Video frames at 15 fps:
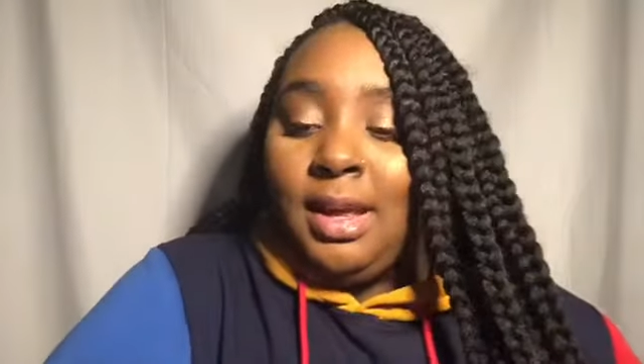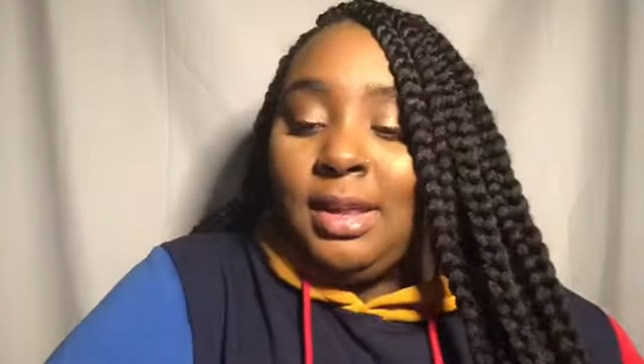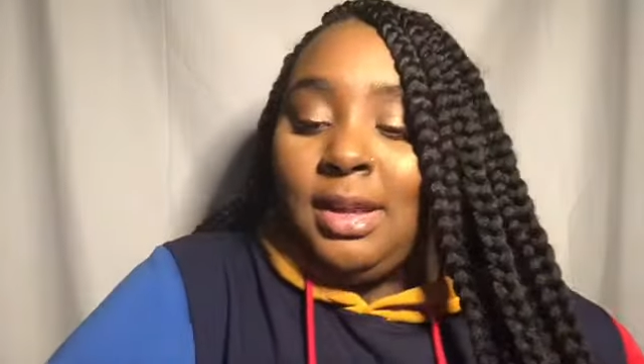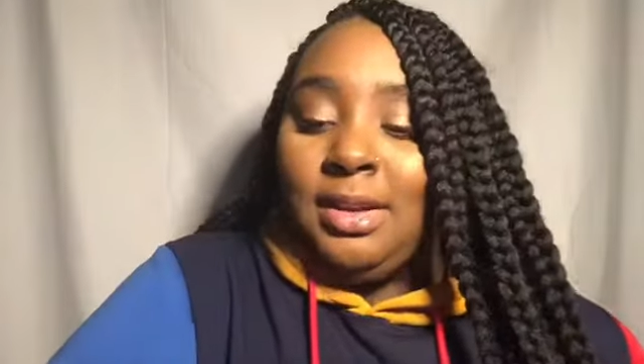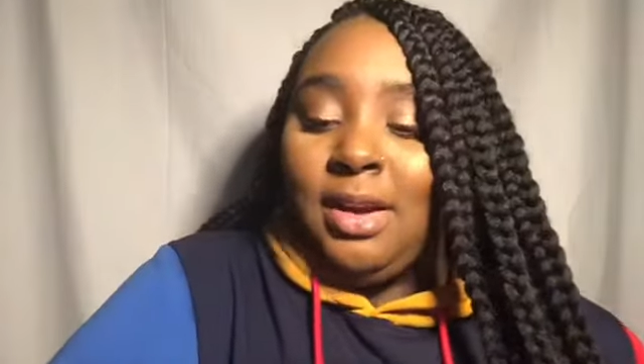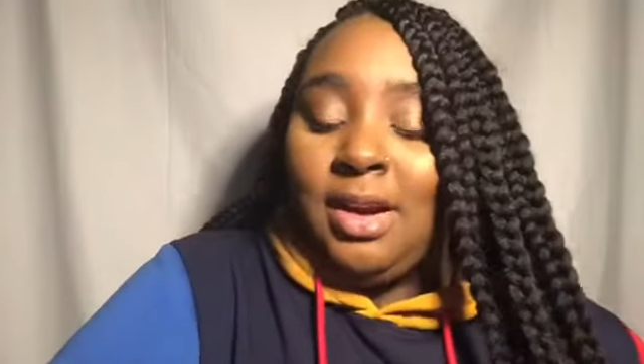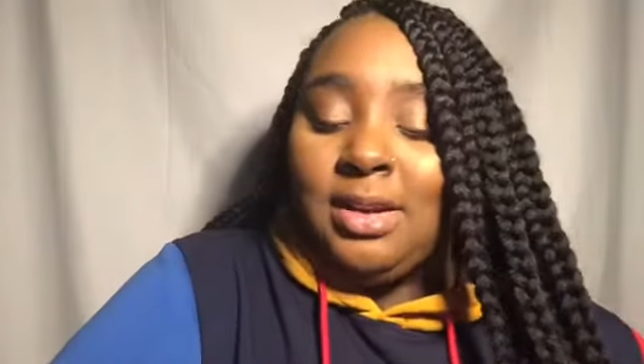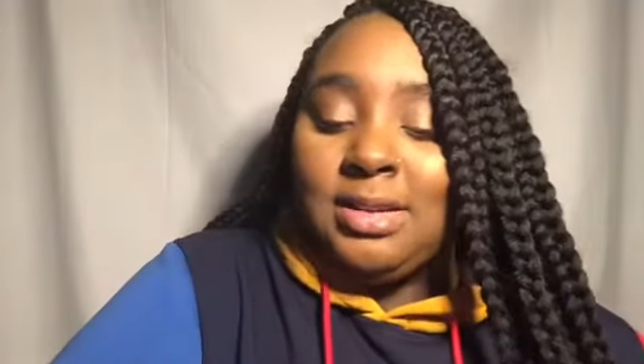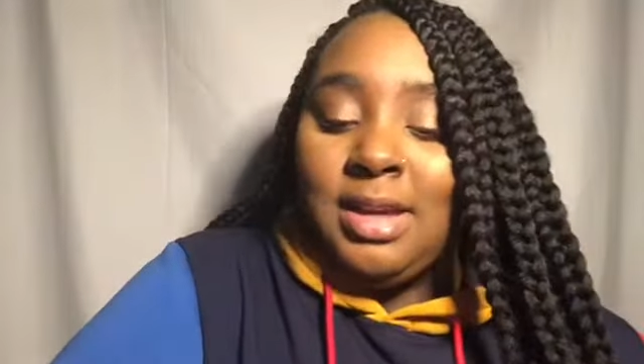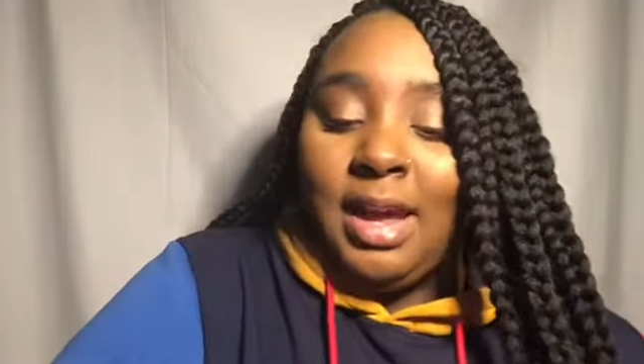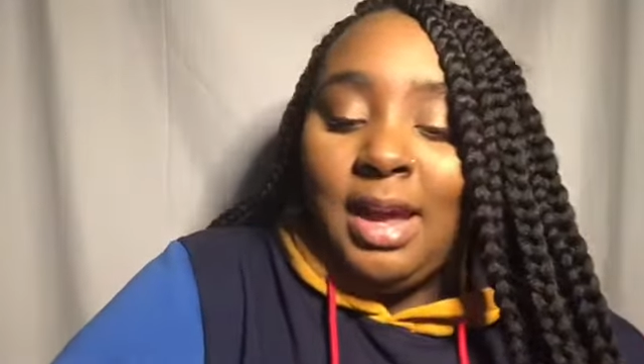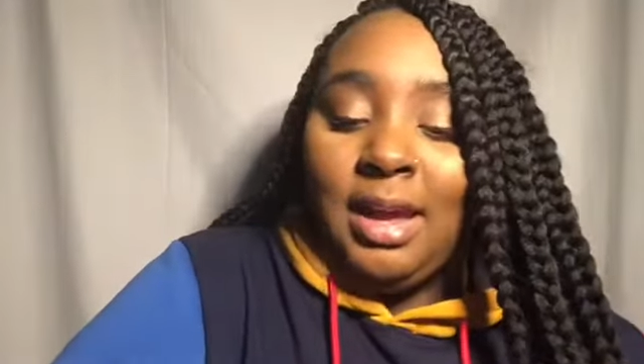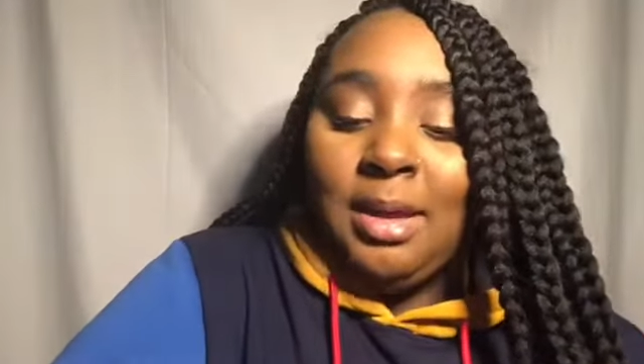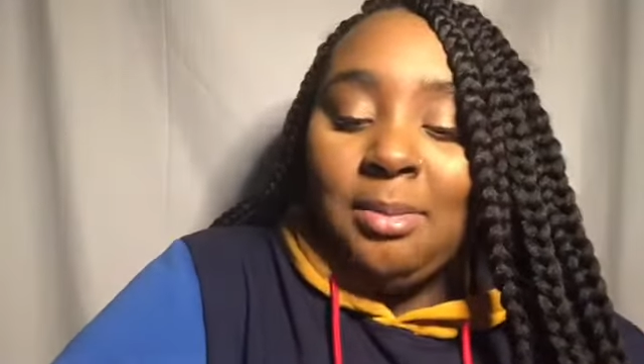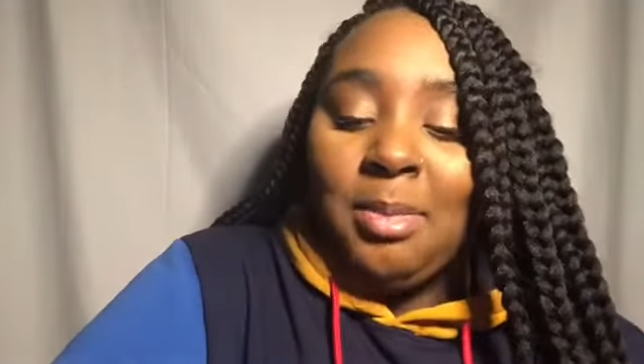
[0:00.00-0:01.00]
The daughter's
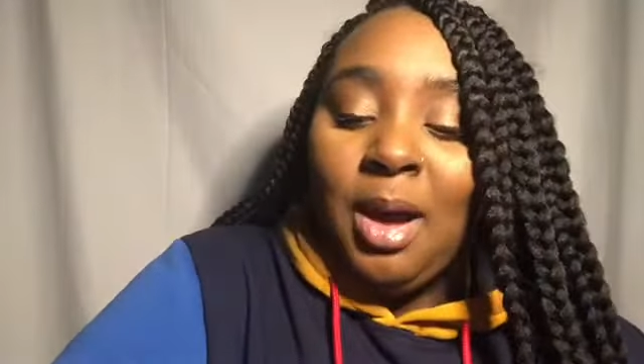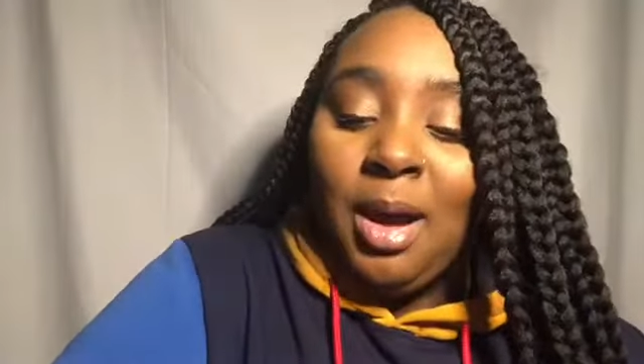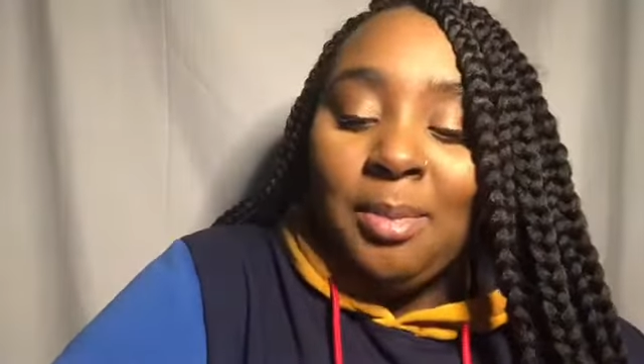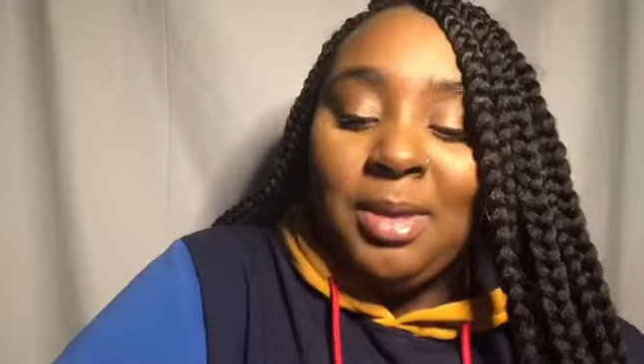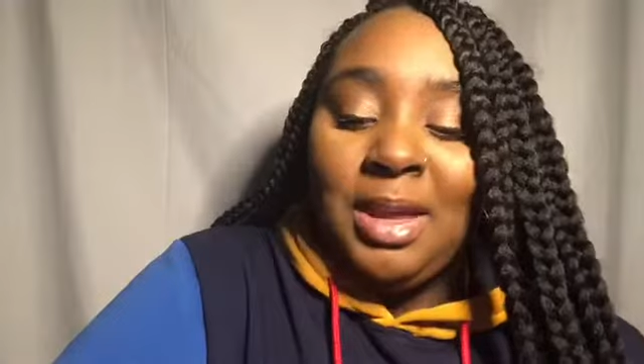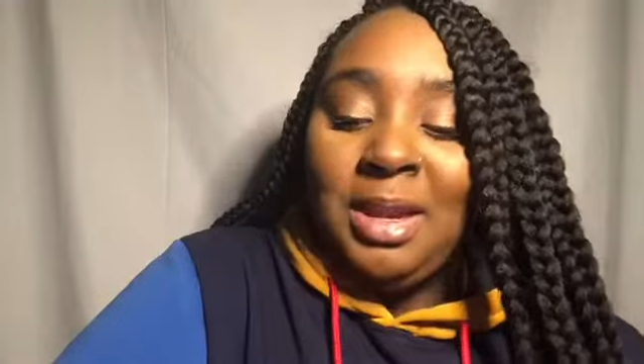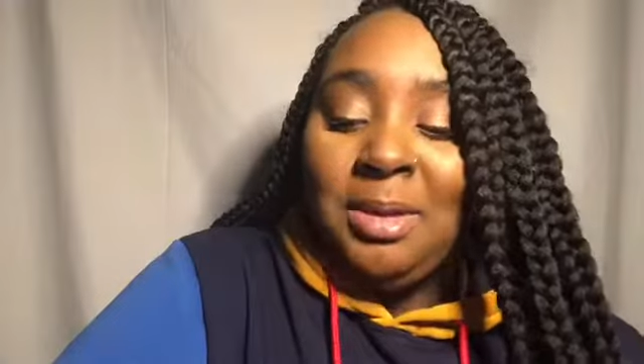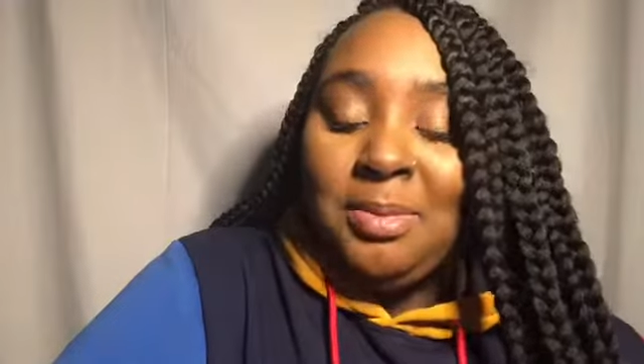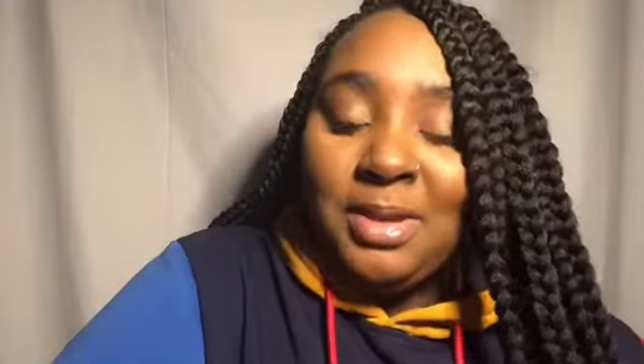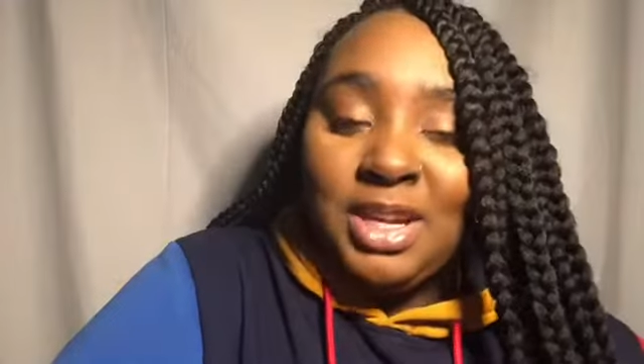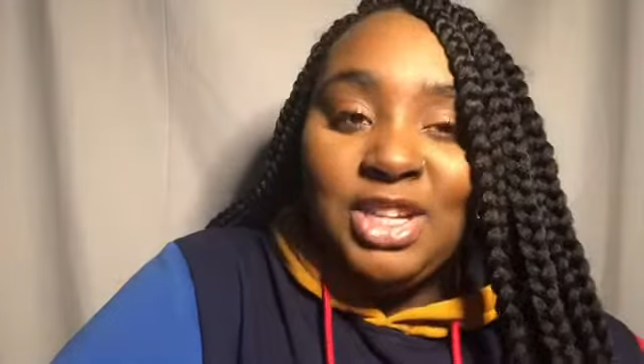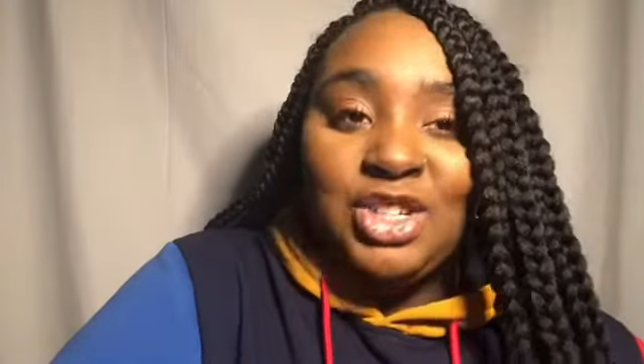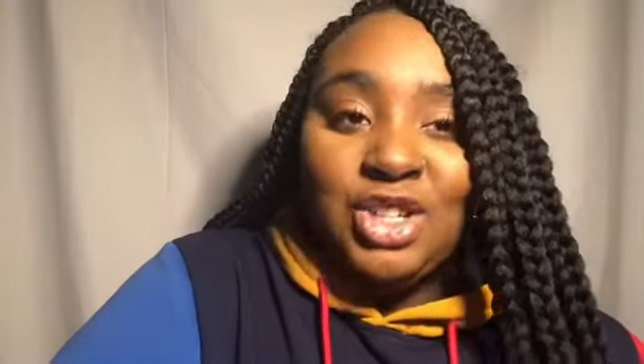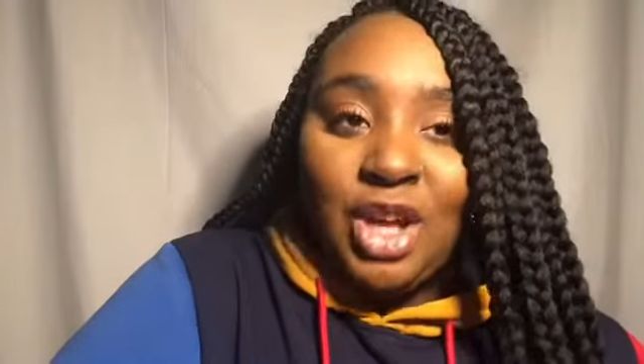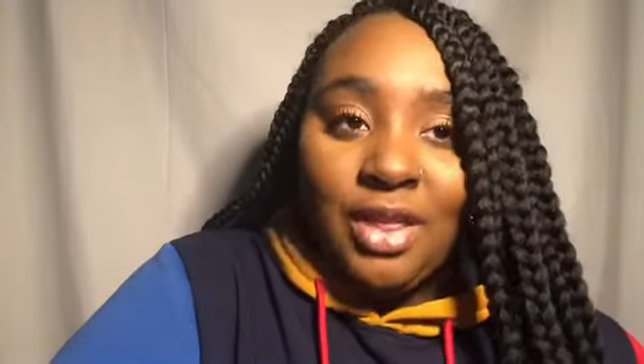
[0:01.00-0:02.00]
like, mom, can you
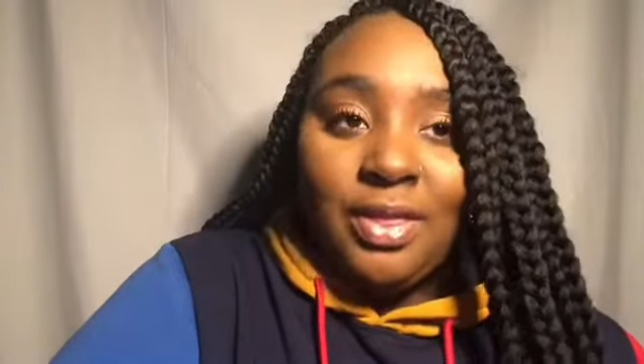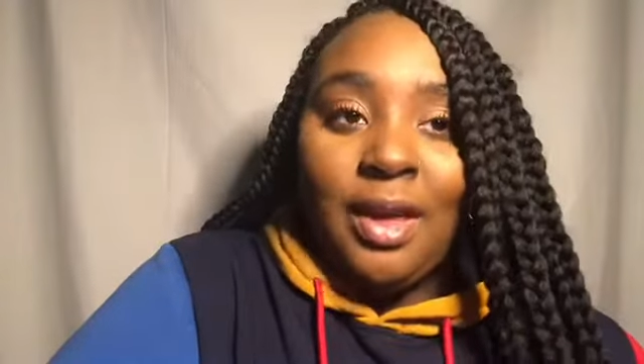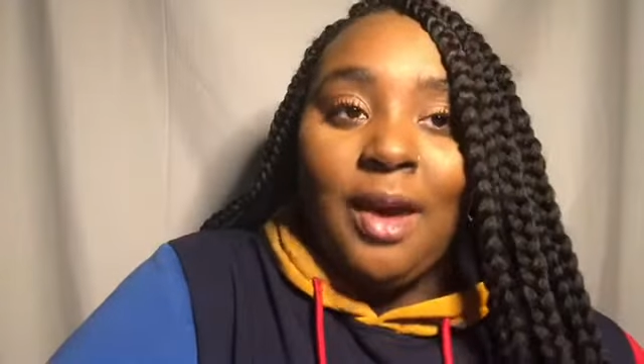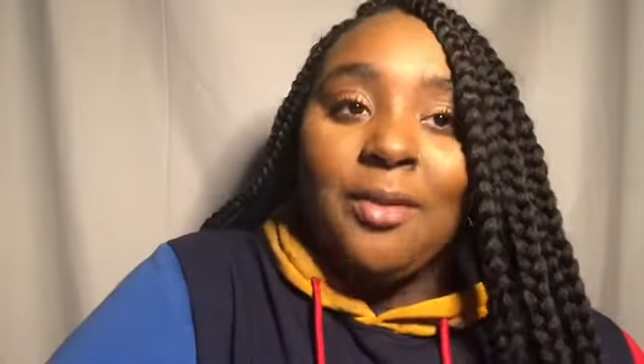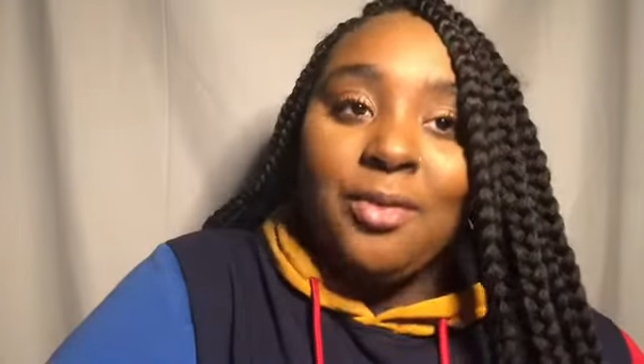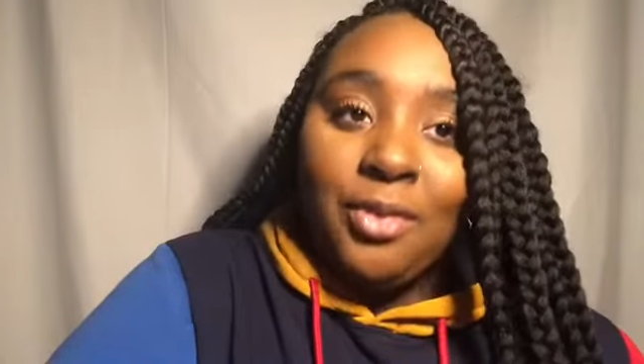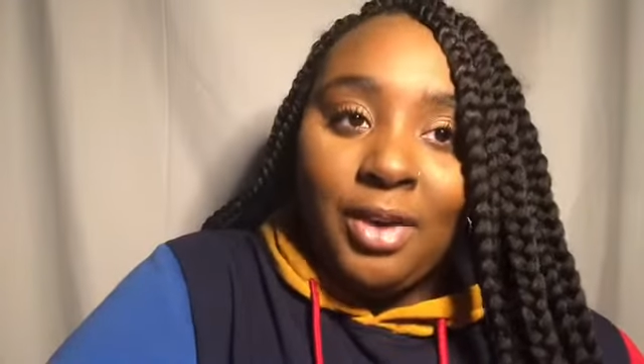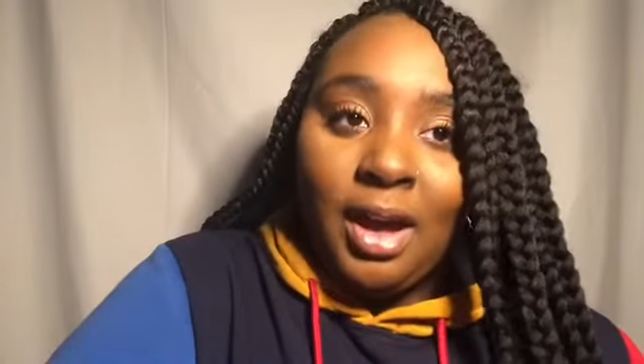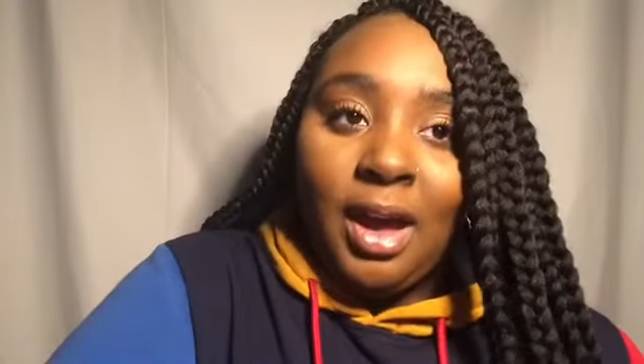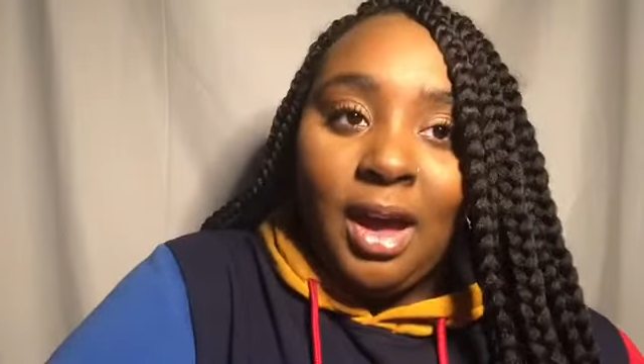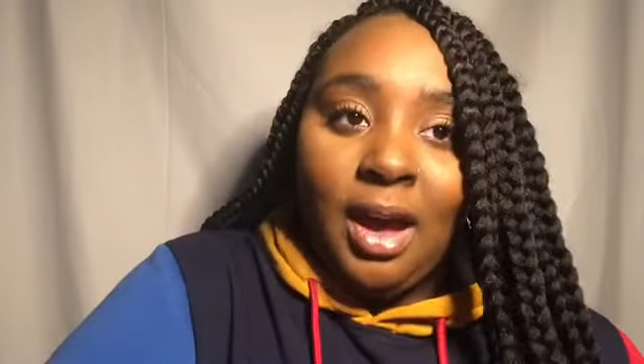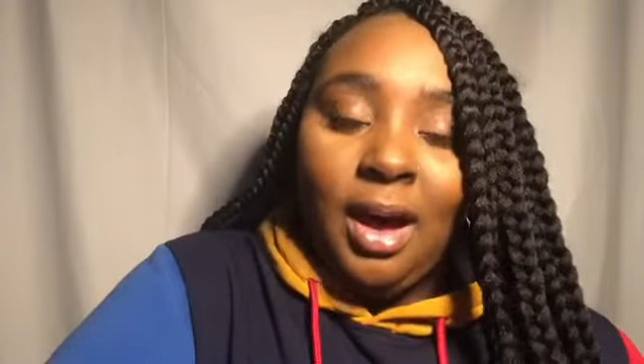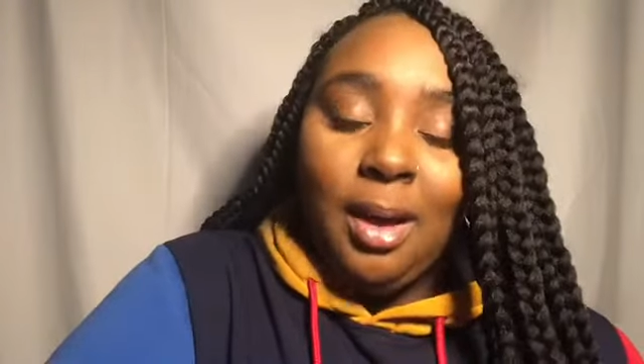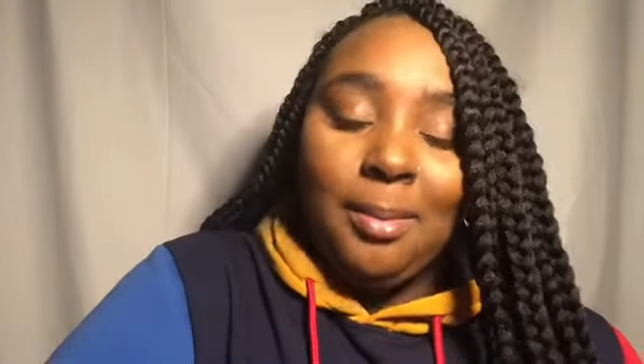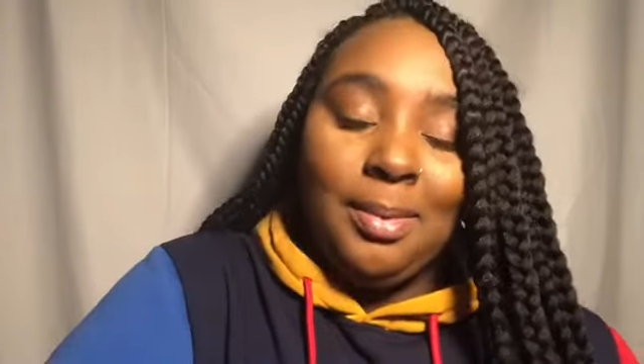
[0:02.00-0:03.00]
please shut the
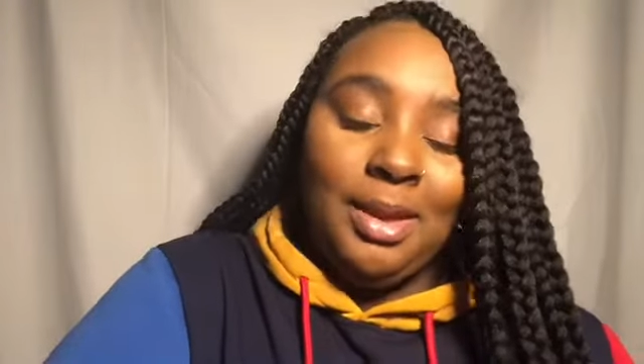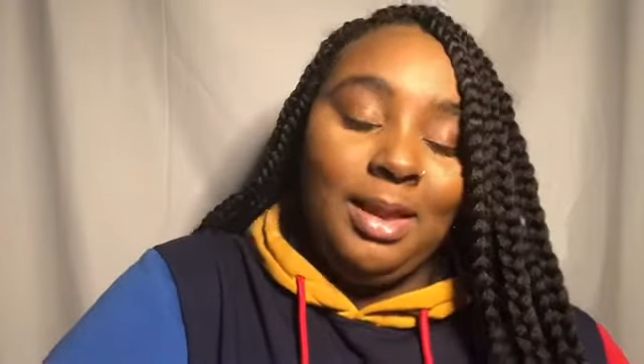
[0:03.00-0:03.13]
up?